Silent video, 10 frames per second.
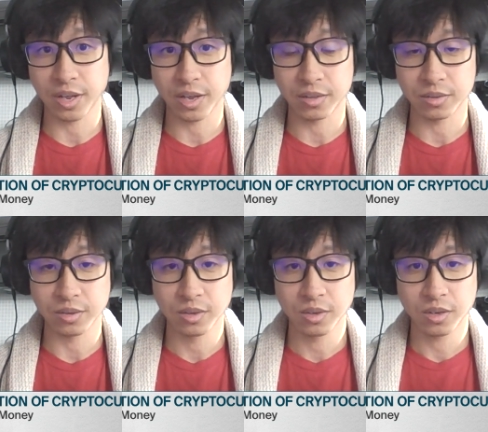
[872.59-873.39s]
and
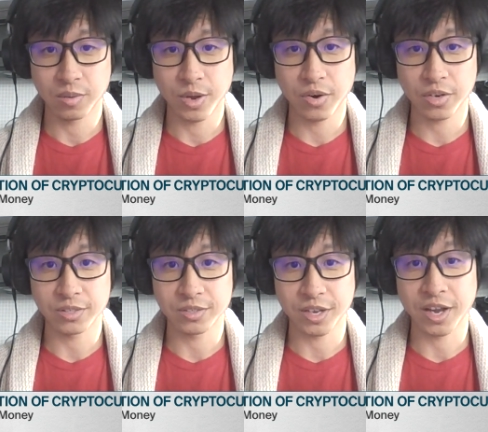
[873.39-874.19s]

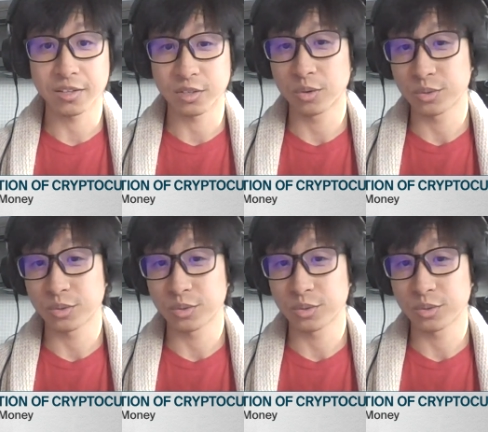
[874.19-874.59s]
Americans they can't go